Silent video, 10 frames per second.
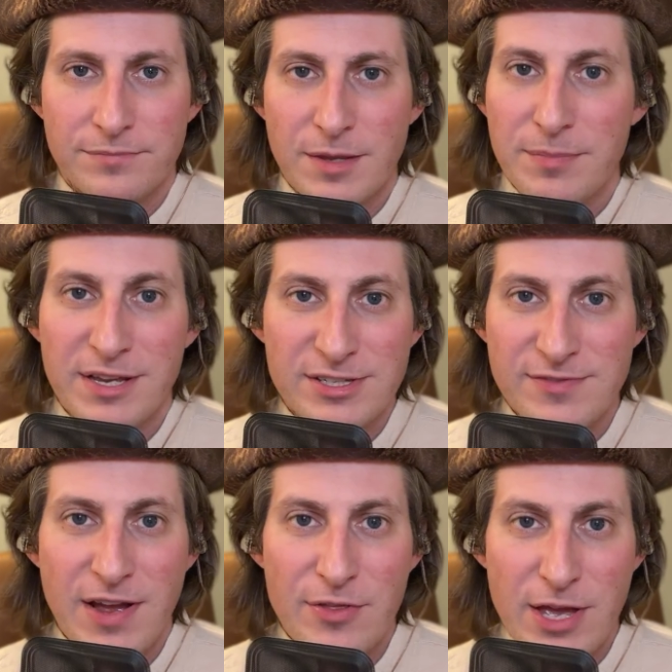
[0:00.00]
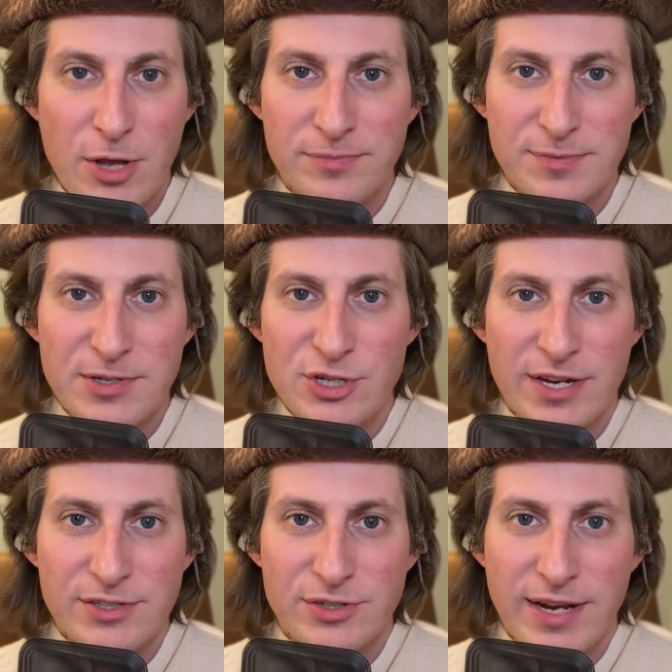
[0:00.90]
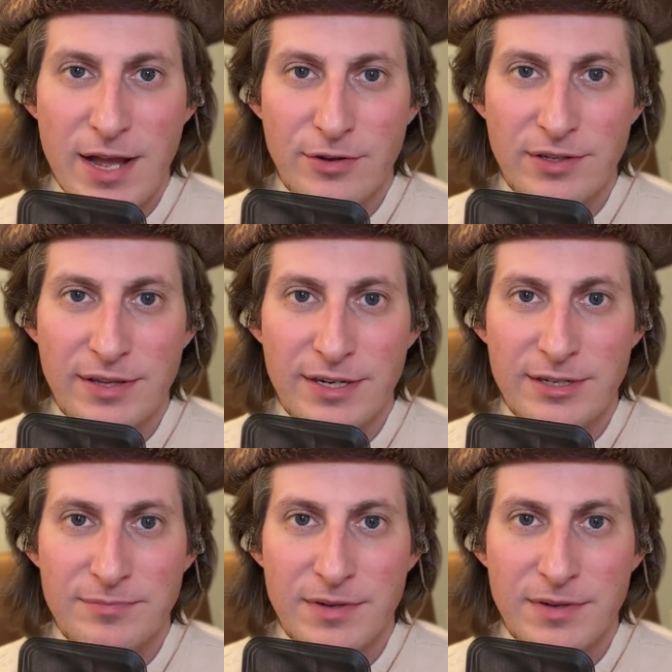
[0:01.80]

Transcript: Because of how the helmsman checks are calculated,